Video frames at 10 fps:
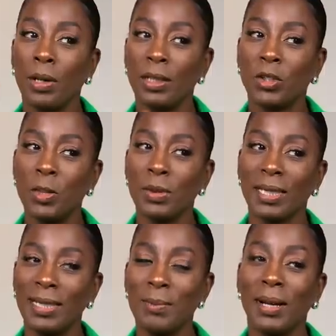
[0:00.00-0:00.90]
she was
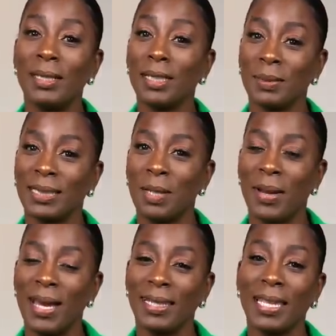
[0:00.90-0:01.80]
in my husband standing
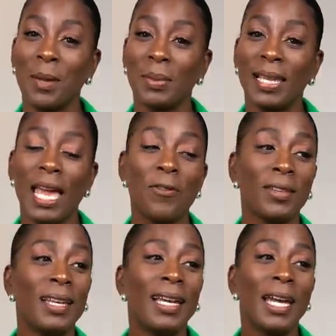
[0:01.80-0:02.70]
behind the camera laughing
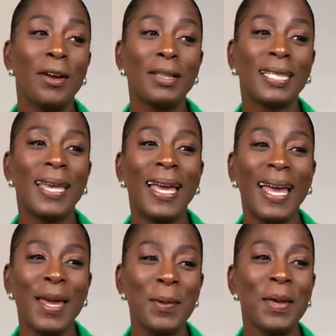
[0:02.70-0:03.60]
every
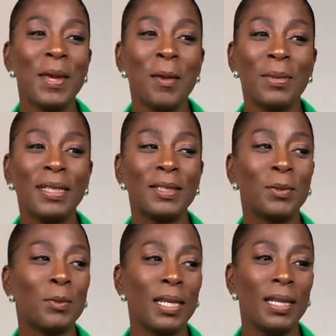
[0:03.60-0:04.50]
time, because
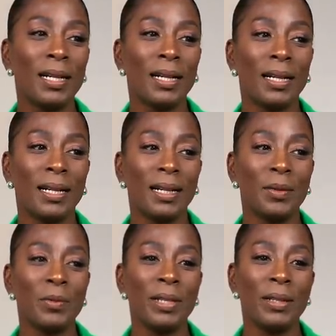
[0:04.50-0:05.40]
we
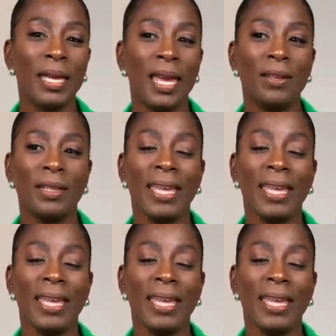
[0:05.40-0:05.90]
had